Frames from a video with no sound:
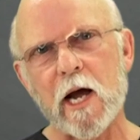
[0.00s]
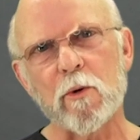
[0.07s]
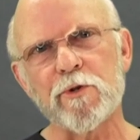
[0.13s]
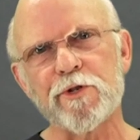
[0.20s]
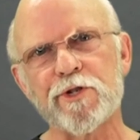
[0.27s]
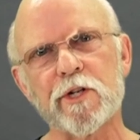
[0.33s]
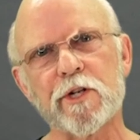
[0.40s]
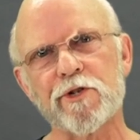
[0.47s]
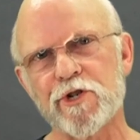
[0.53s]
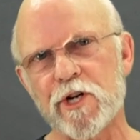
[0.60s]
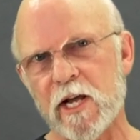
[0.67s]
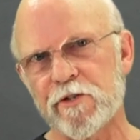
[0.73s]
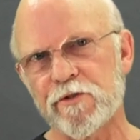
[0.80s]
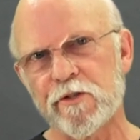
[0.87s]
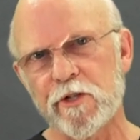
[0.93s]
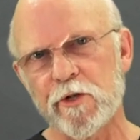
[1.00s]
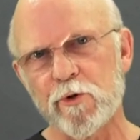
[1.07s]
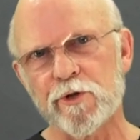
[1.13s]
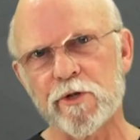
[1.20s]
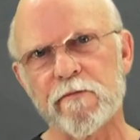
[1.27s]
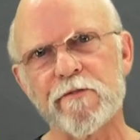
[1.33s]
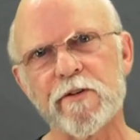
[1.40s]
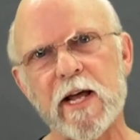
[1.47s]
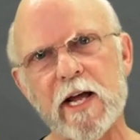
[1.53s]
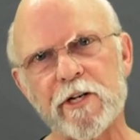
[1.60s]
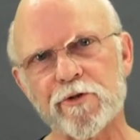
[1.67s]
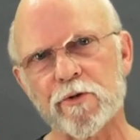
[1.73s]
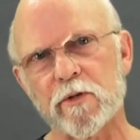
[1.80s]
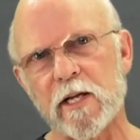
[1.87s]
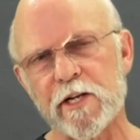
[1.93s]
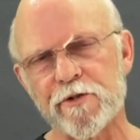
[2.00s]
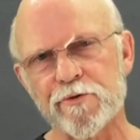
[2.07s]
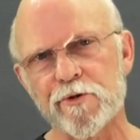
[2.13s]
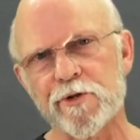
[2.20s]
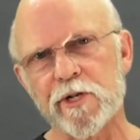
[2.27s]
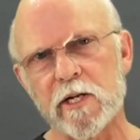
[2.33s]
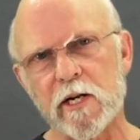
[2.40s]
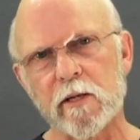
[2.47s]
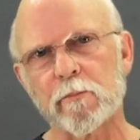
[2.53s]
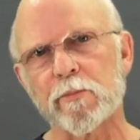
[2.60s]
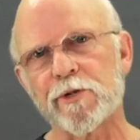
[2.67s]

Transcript: I would suggest the use of natural estrogen and